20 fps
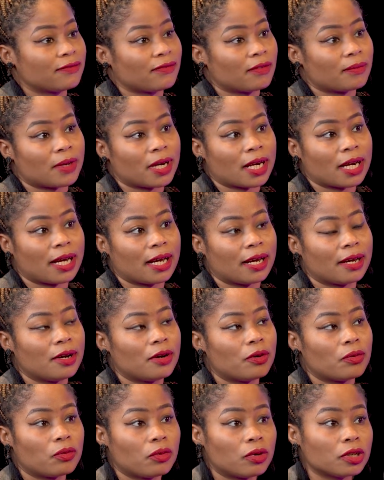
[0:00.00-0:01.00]
for BRCA
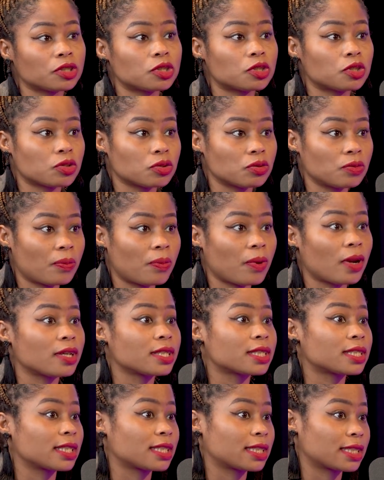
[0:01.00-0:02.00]
1, 2,
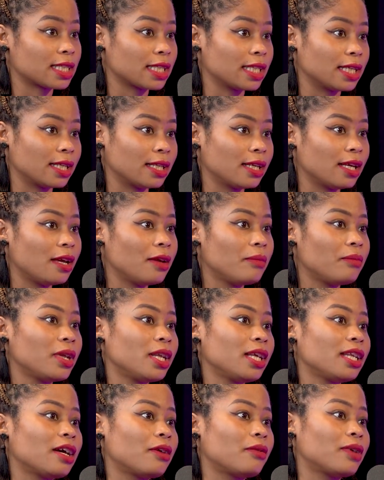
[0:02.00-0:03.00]
plus 16,
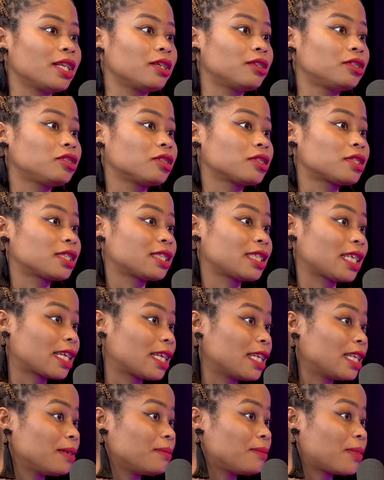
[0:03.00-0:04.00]
meaning that we're not just
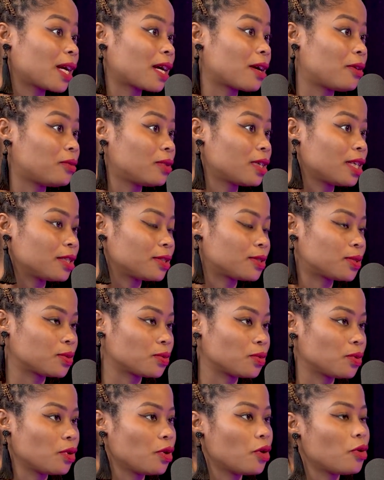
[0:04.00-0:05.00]
checking the BRCA 1 and
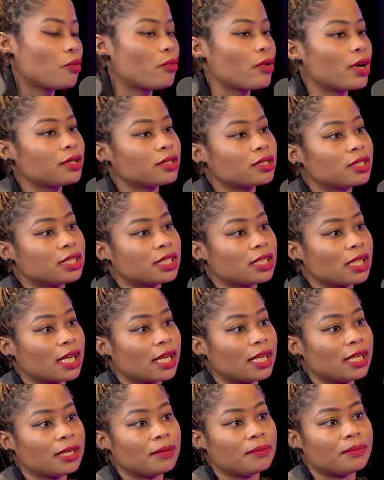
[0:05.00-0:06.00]
2, we're also
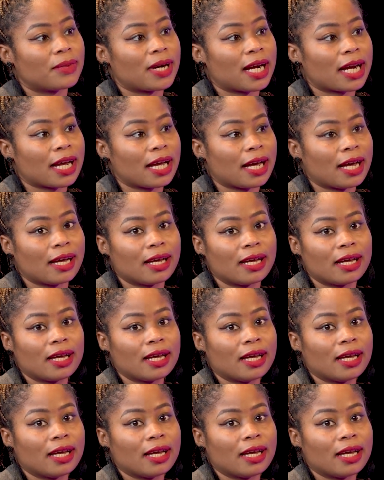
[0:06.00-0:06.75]
checking the BRCA,